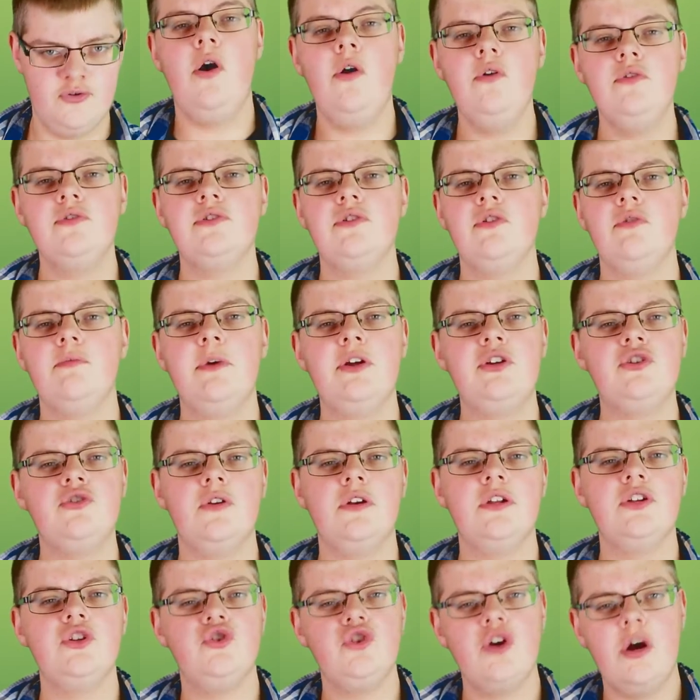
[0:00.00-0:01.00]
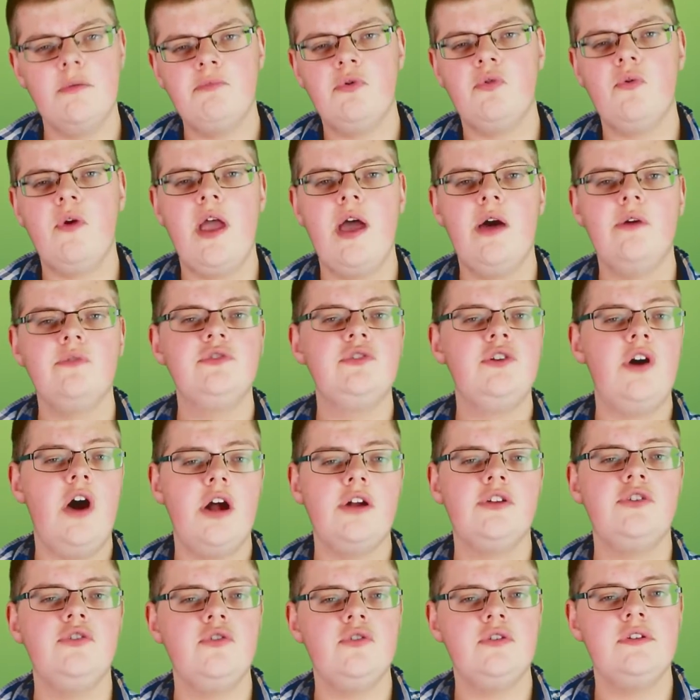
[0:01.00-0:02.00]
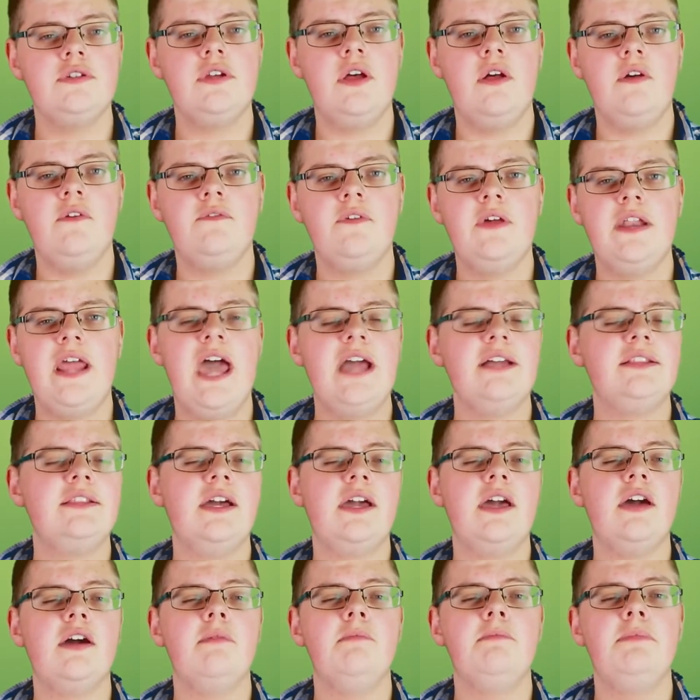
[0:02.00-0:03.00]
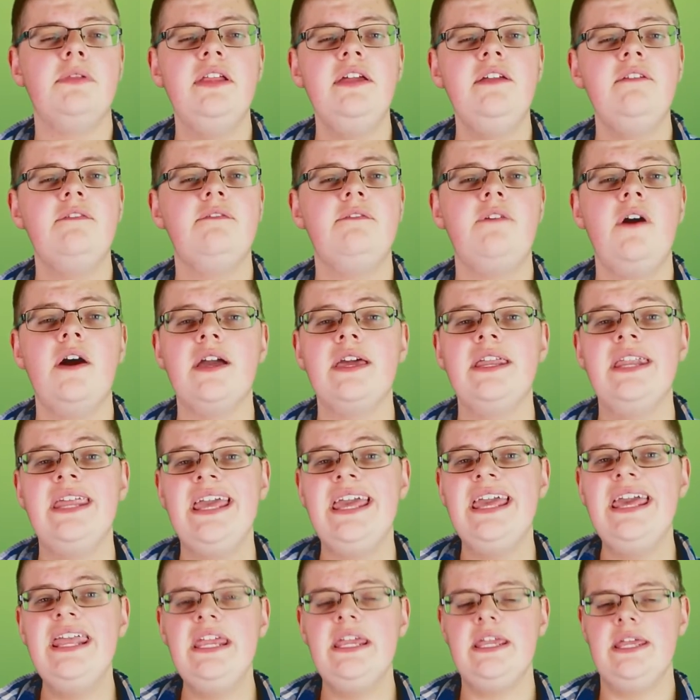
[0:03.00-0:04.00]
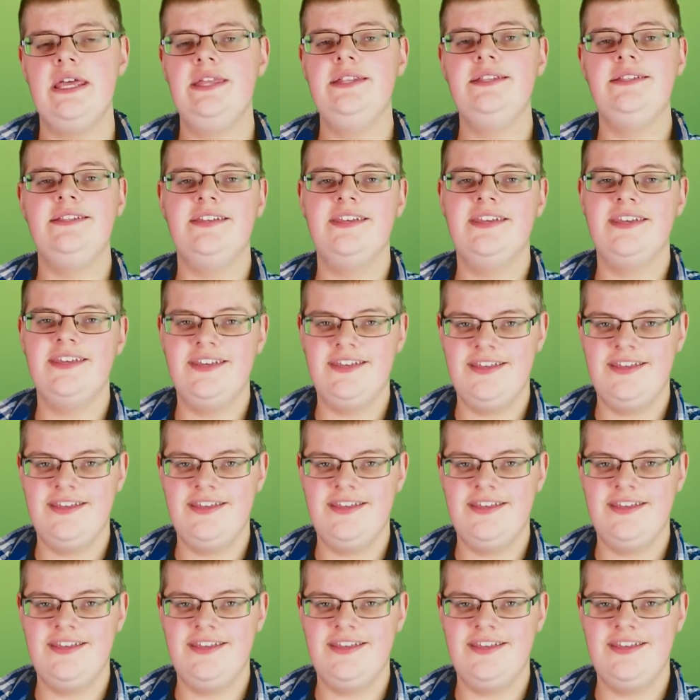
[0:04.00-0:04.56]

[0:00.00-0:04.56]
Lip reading: Also, make sure to jump around, talk to yourself, and act like a complete fucking idiot.